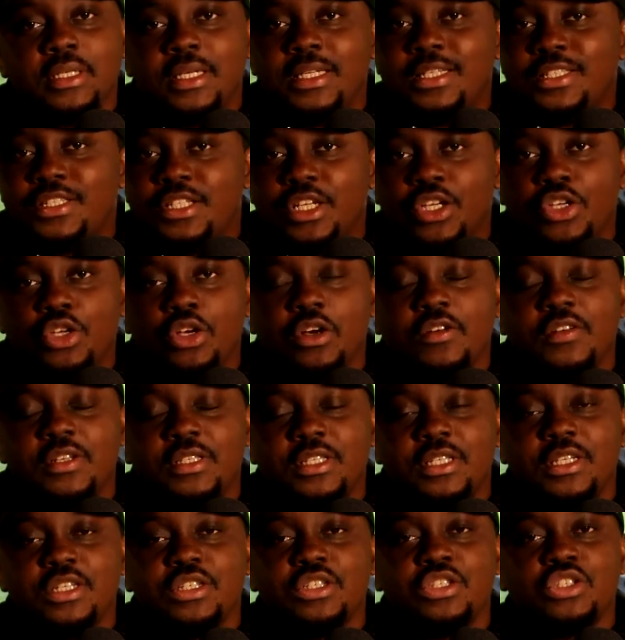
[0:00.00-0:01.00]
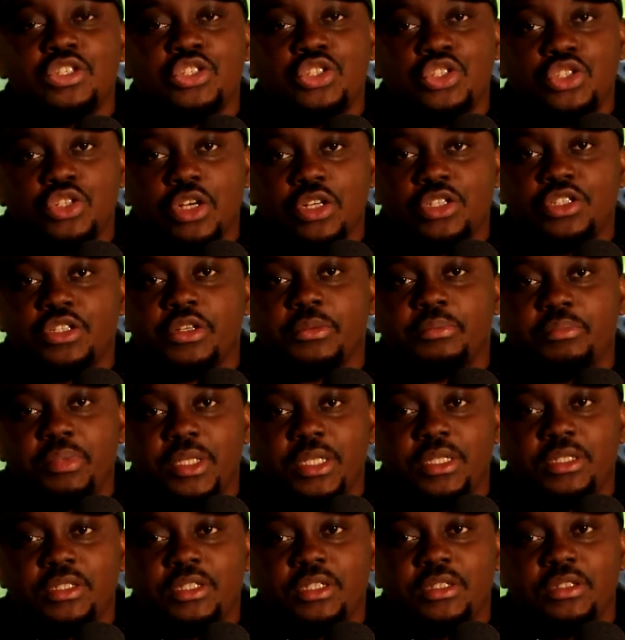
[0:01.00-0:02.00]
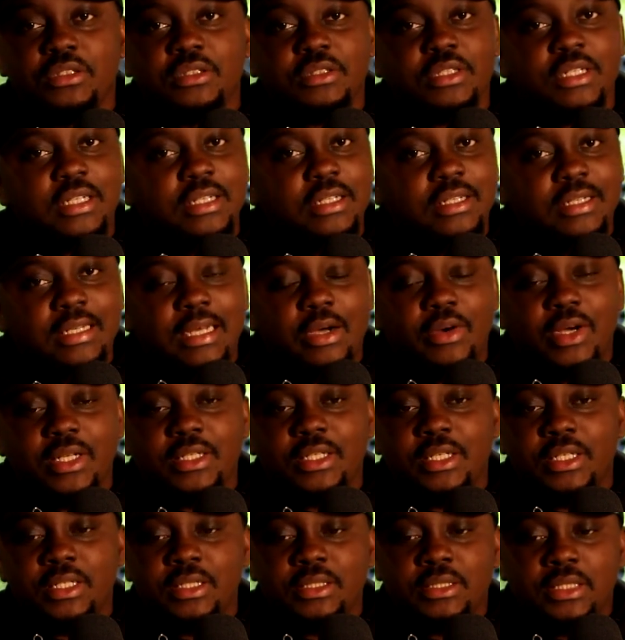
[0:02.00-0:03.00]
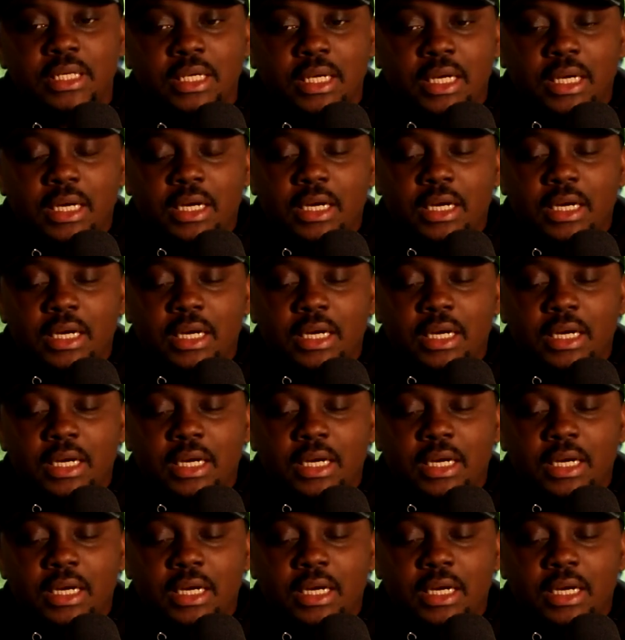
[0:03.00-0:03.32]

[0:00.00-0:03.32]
Insecurity is such a big deal nowadays.